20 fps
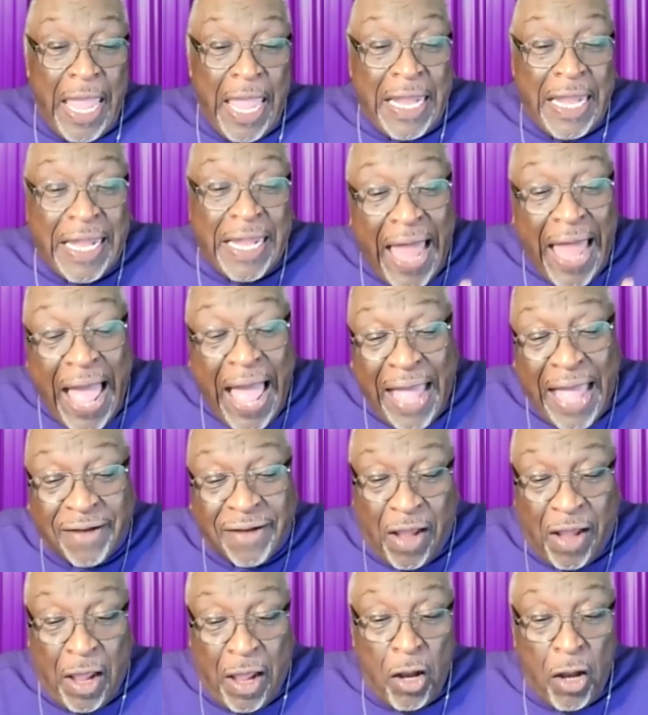
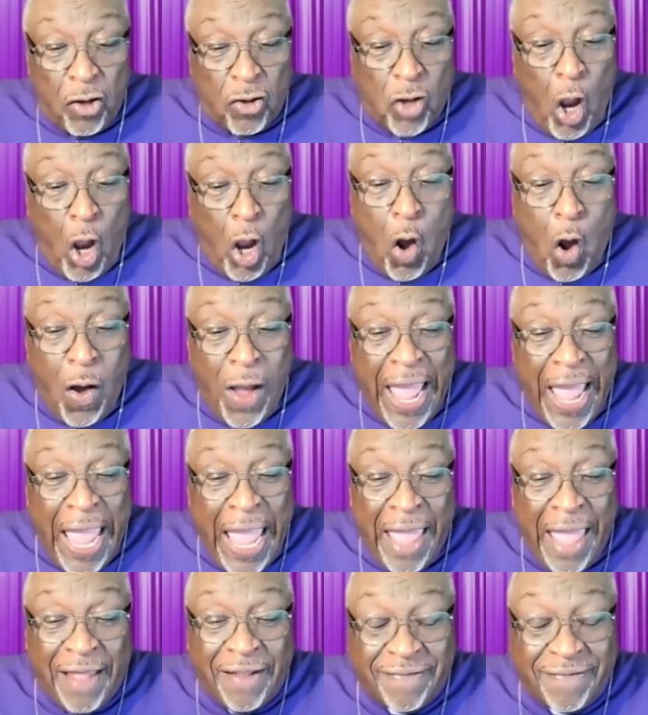Elijah told
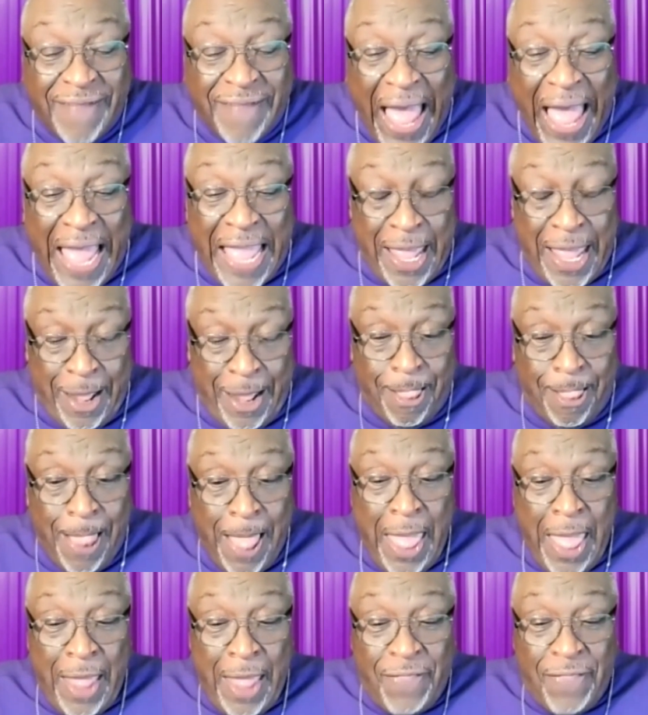Ahaziah
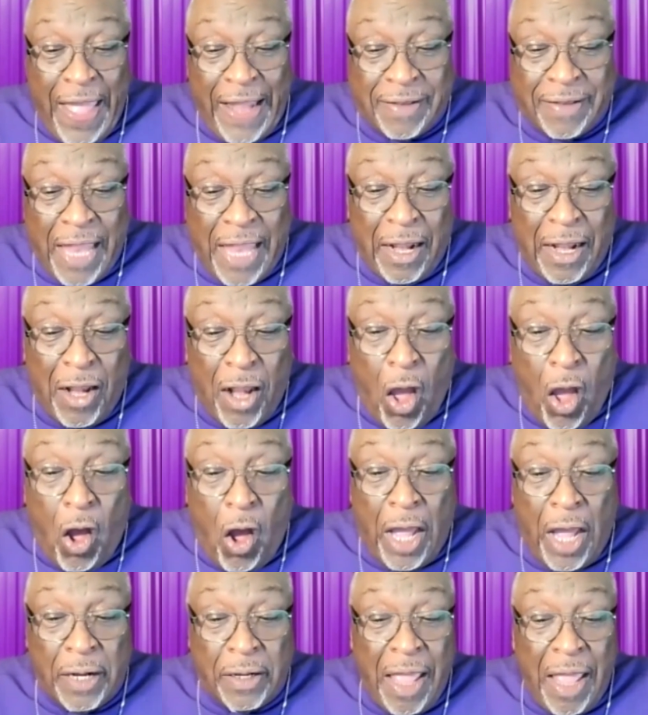that the
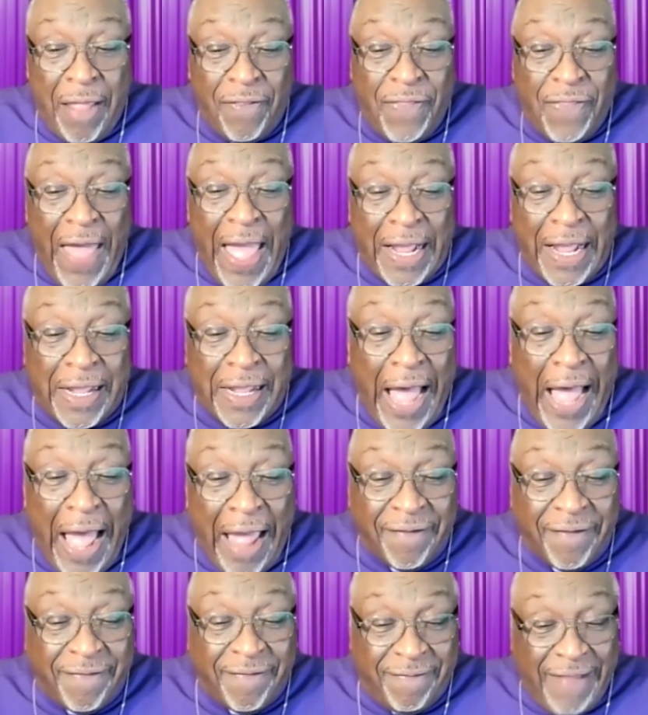Lord thy
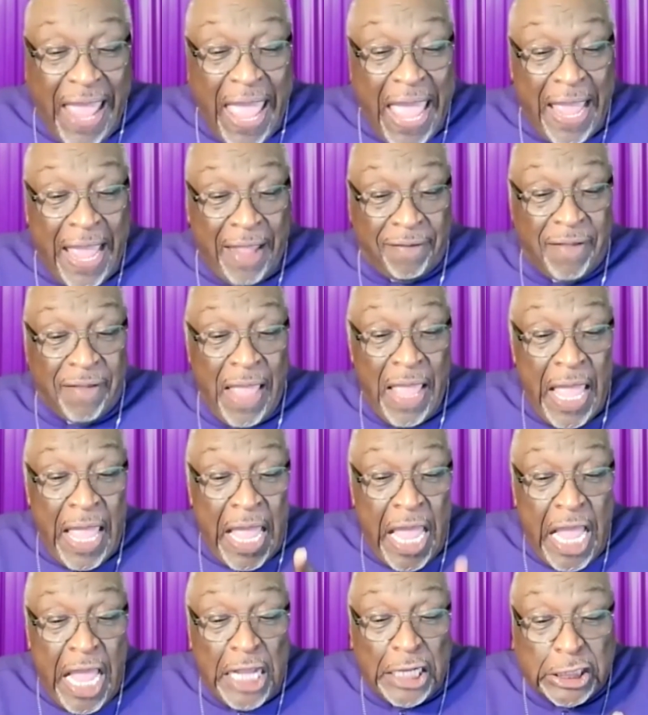God says,
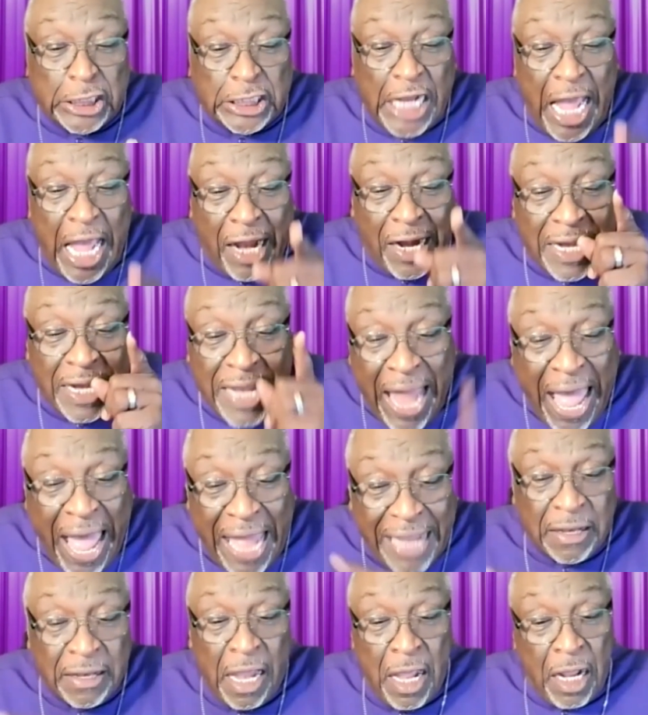He shall
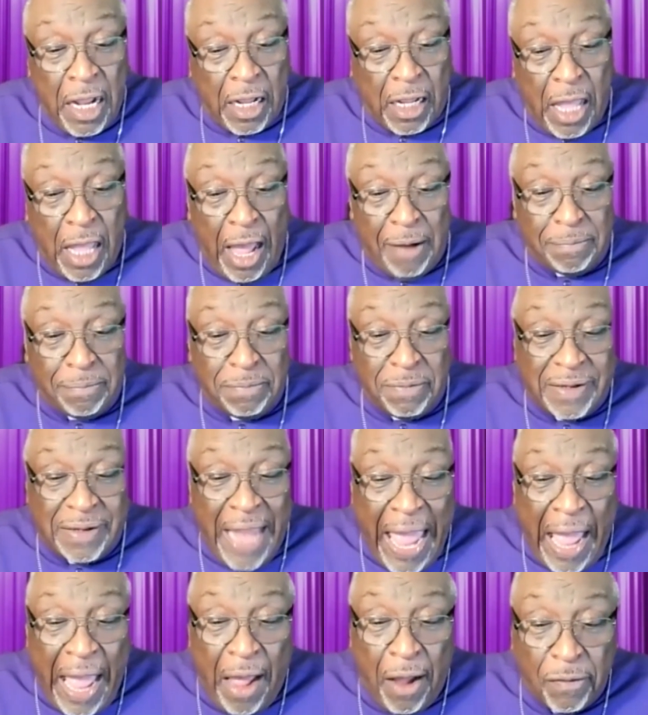not come
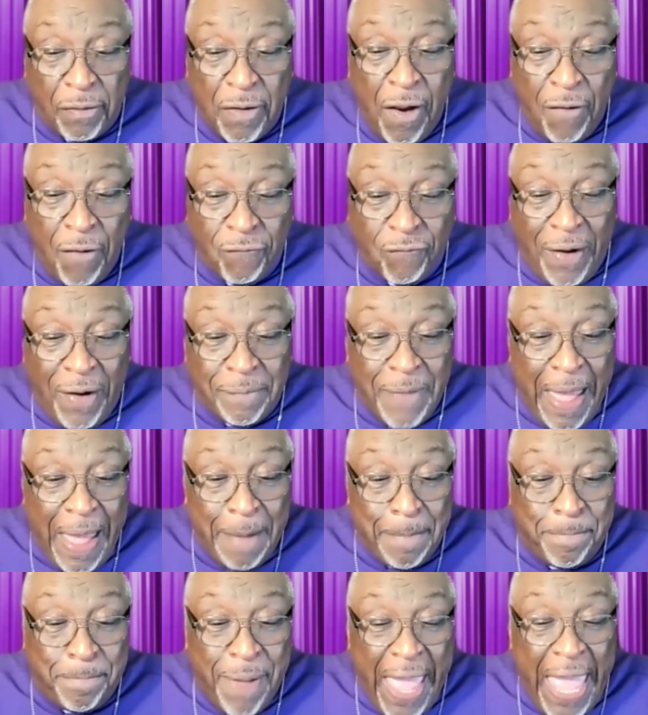down from
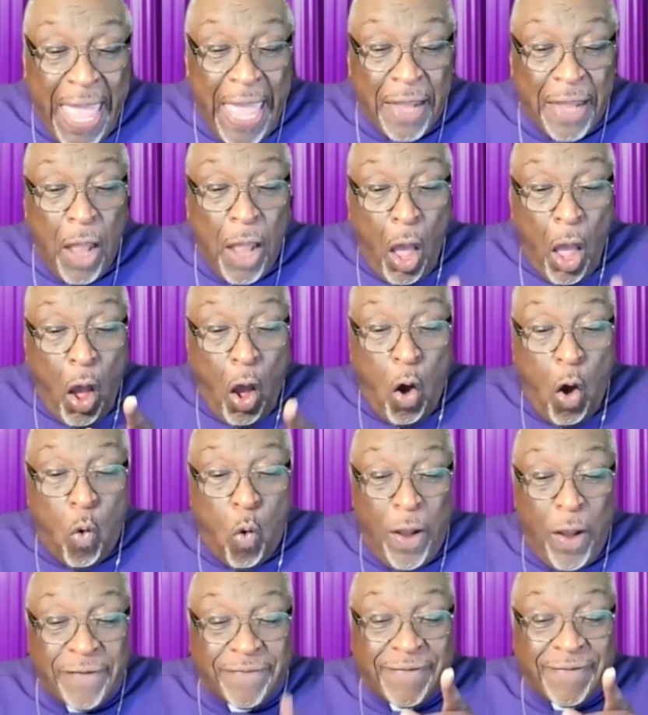the bed
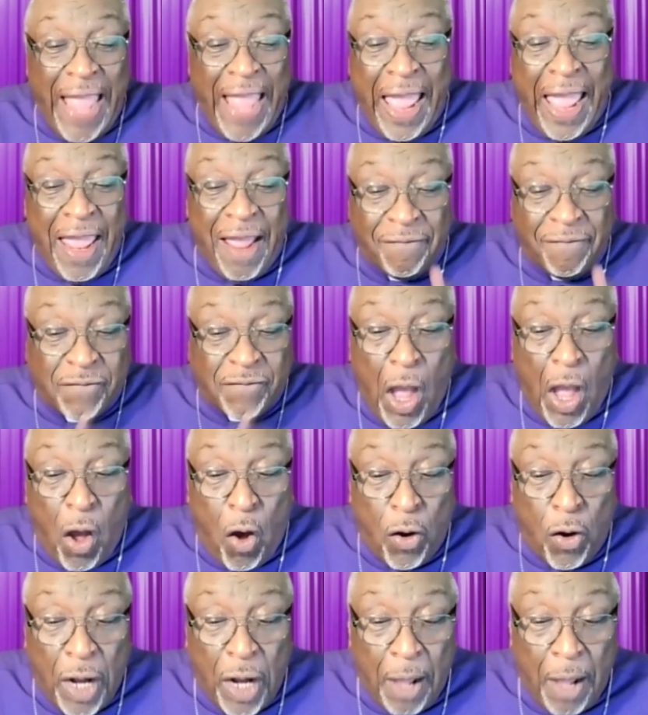on which thou have
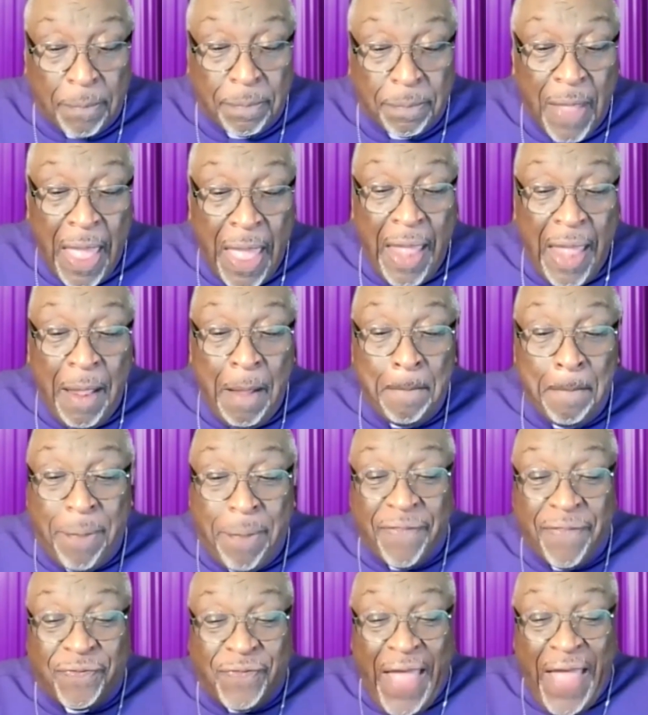gone up,
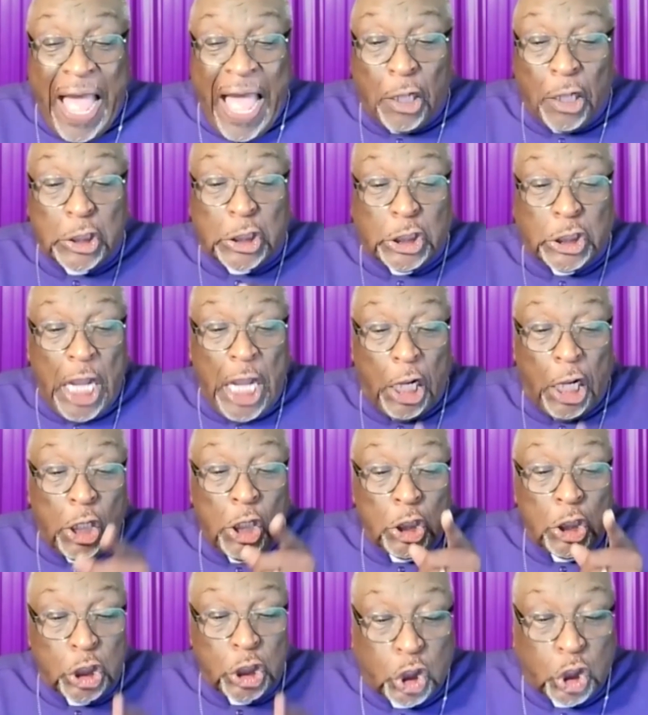but thou
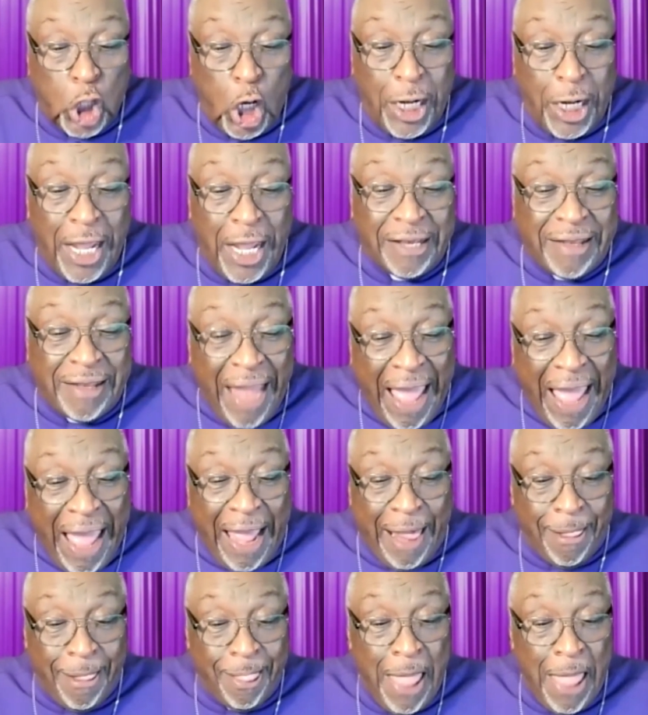shalt surely
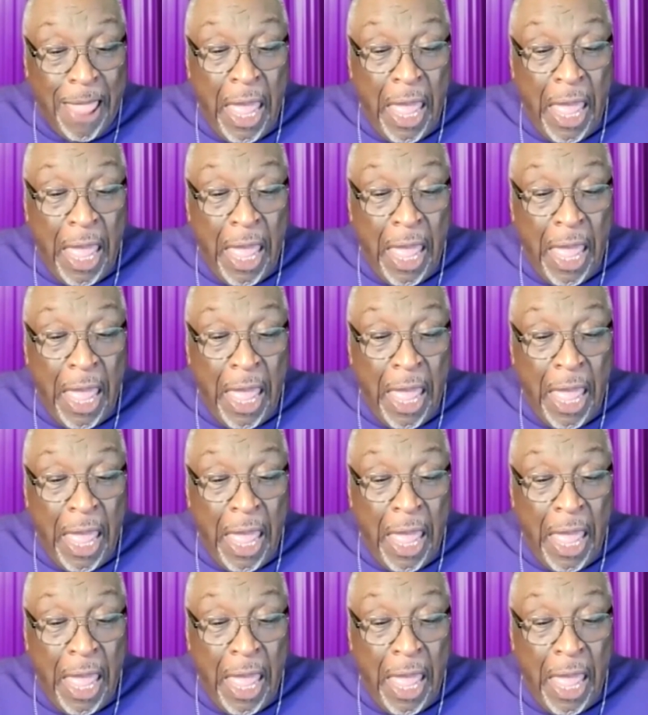die.